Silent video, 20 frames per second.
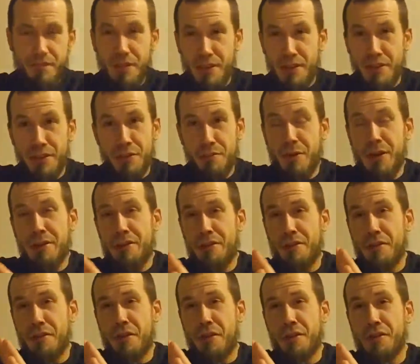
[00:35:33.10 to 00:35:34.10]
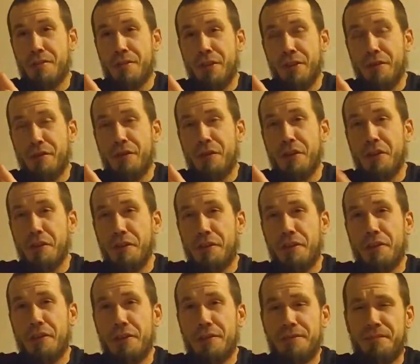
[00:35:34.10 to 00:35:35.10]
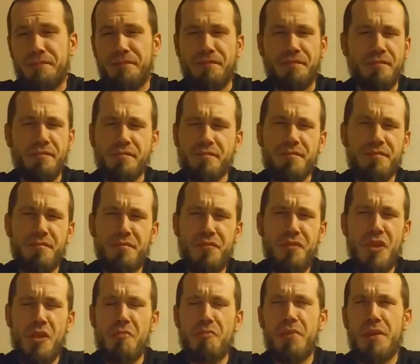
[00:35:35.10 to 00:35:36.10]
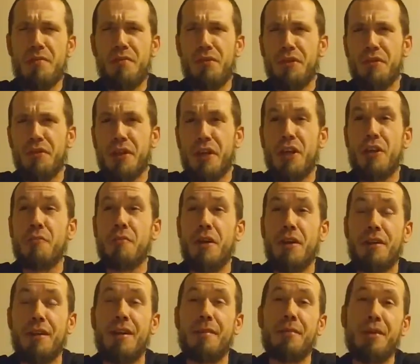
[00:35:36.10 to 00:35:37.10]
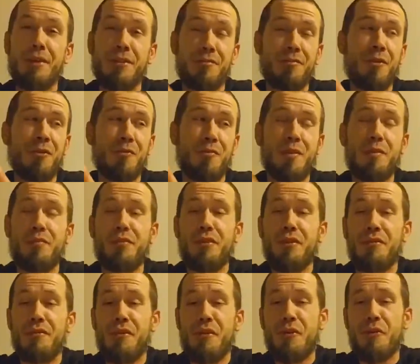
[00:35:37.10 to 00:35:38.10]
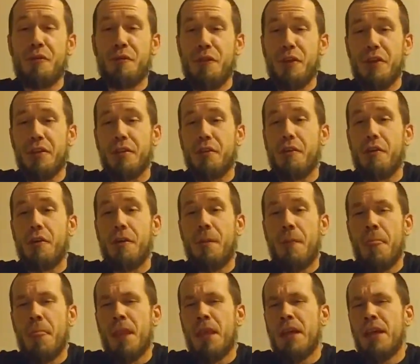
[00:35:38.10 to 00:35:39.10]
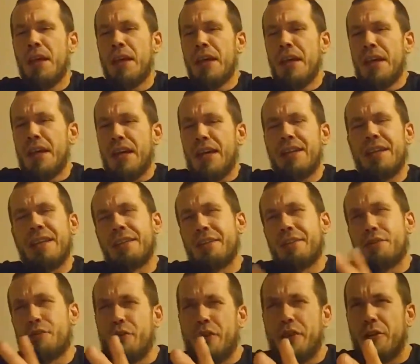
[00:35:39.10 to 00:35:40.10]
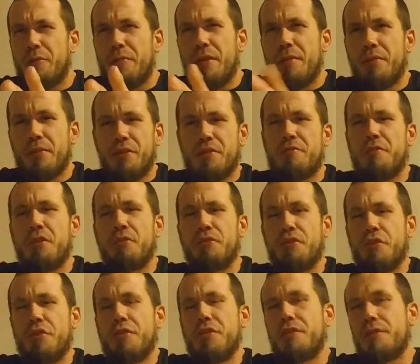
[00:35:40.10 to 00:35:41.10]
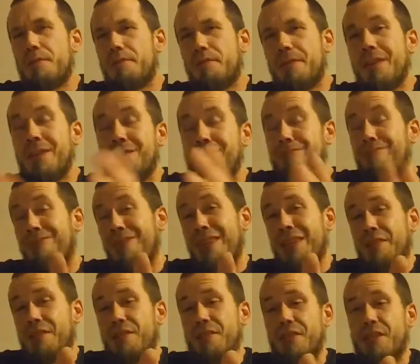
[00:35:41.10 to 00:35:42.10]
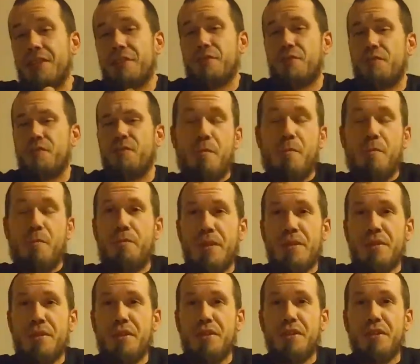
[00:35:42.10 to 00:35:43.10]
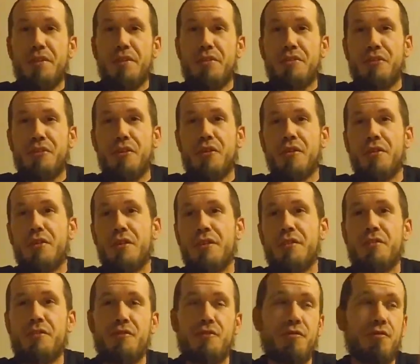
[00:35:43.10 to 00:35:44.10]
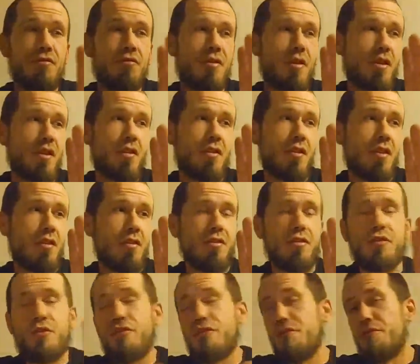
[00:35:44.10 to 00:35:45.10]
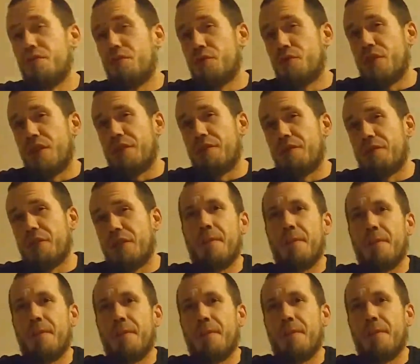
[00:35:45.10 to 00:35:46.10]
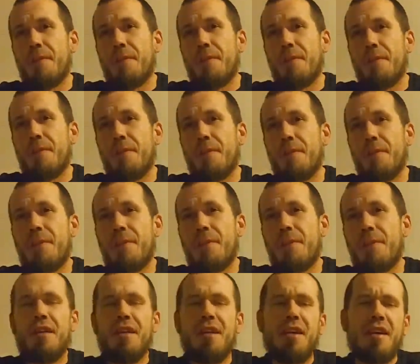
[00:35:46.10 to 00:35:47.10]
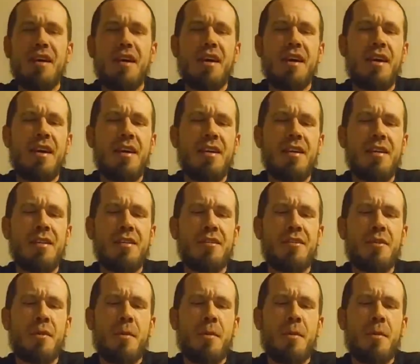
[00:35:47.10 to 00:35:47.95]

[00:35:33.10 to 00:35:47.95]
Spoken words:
despite that you're talking about the fucking law, people don't care about that because most people don't know the fucking law, and they just trigger people's emotions, and that's basically turned into a huge red flag. And